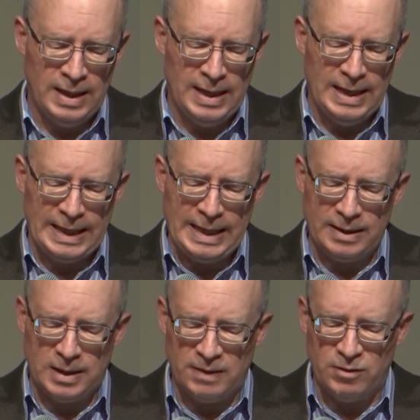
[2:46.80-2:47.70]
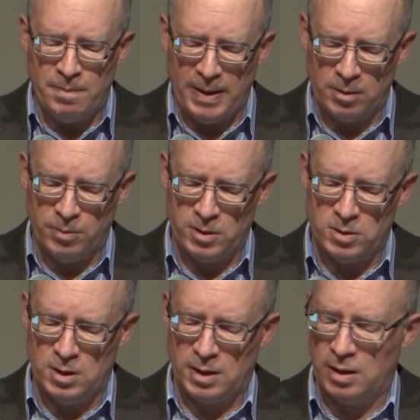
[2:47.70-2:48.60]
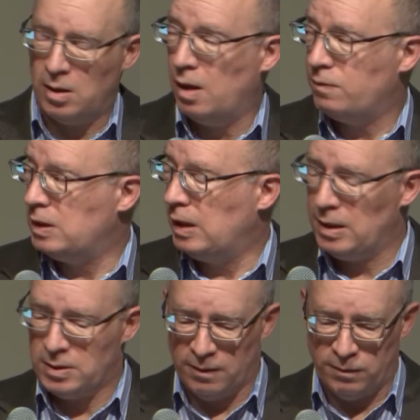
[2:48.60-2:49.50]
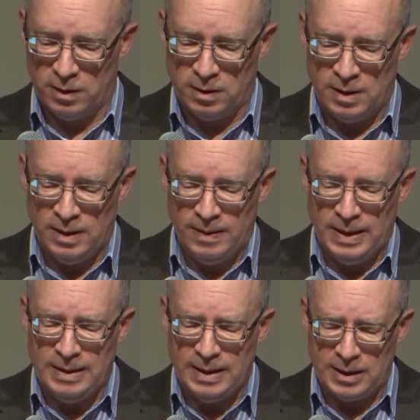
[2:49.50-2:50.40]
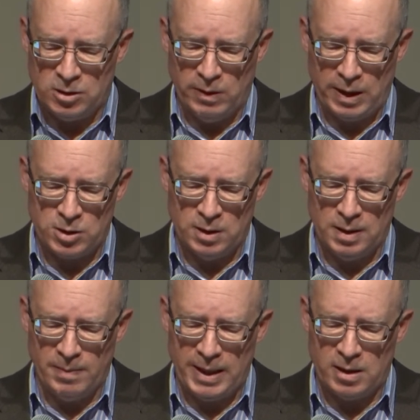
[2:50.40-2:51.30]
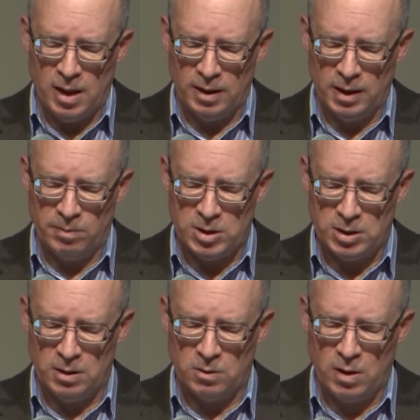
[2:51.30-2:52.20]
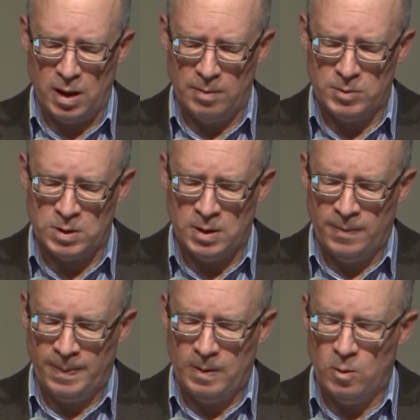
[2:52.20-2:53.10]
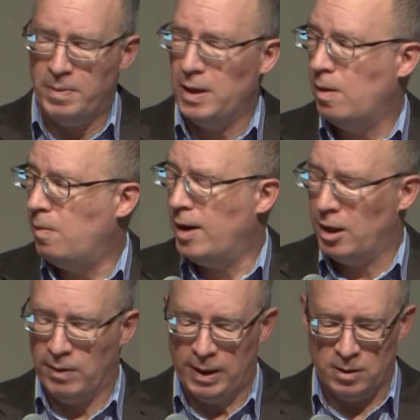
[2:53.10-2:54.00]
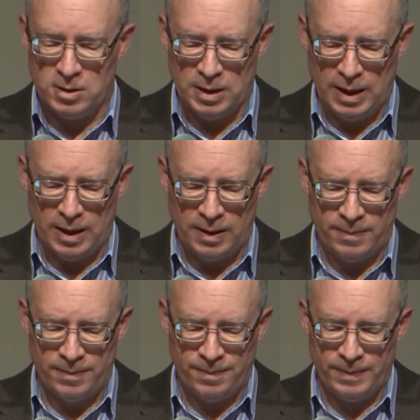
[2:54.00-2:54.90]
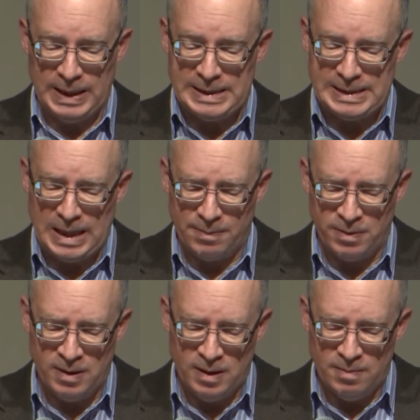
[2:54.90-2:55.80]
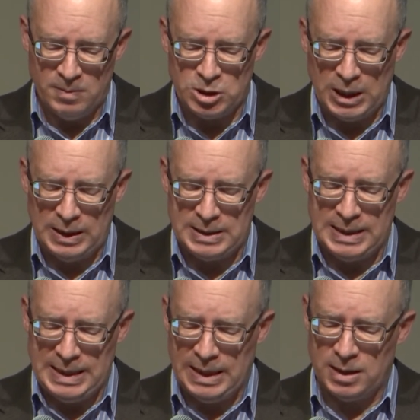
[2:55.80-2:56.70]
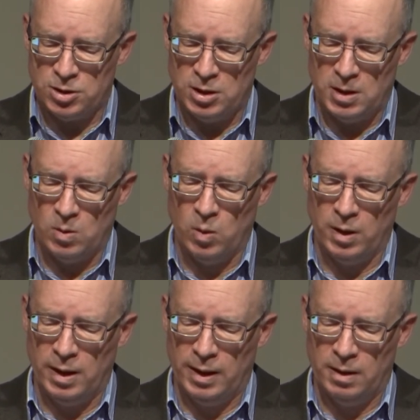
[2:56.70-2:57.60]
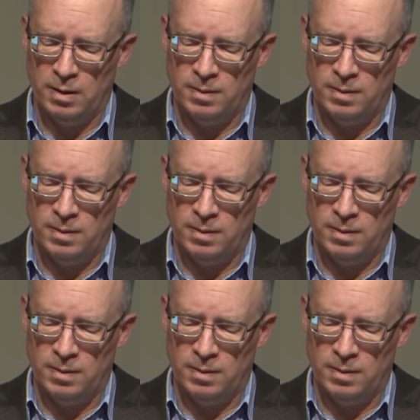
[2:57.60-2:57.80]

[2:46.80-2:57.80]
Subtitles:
And I can't think of a better person to kick off today's effort in that direction than my colleague, Michele Crymes, who will be our moderator today. At CIPE, Michele is the ESG coordinator.